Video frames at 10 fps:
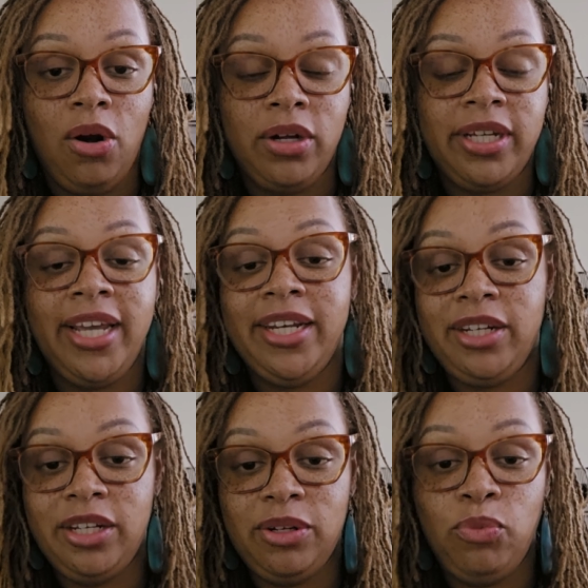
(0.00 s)

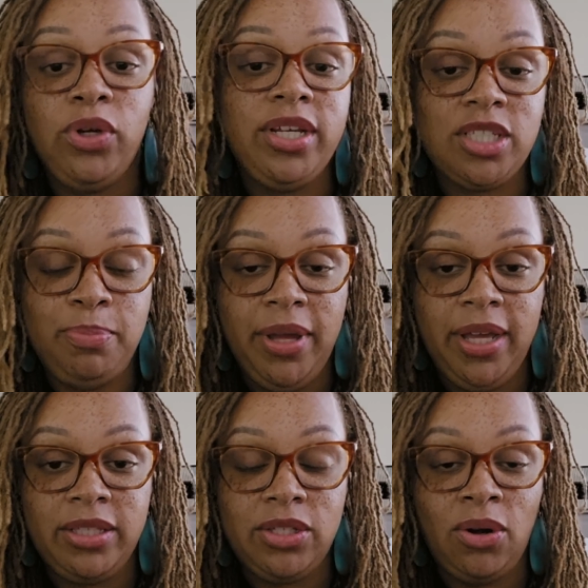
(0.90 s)
can we
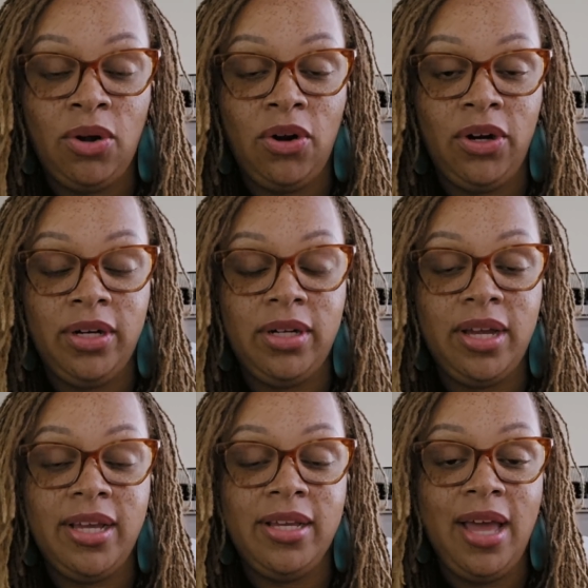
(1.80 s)
expect or
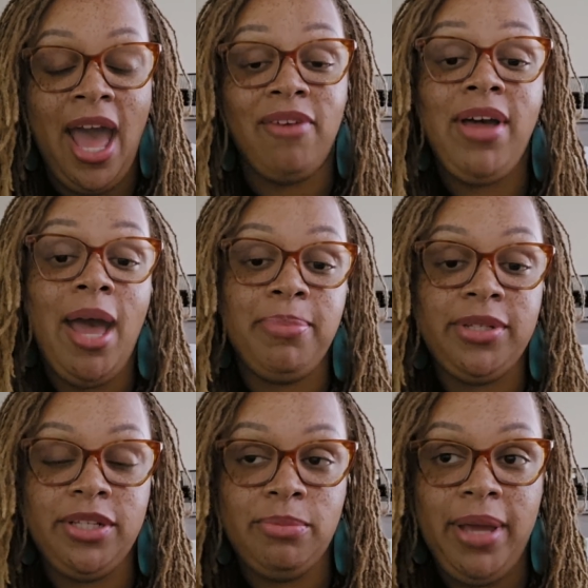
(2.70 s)
have happened
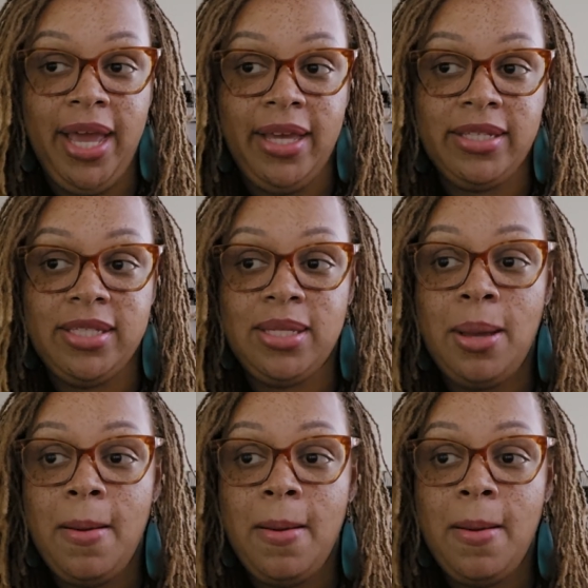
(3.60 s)
in the past?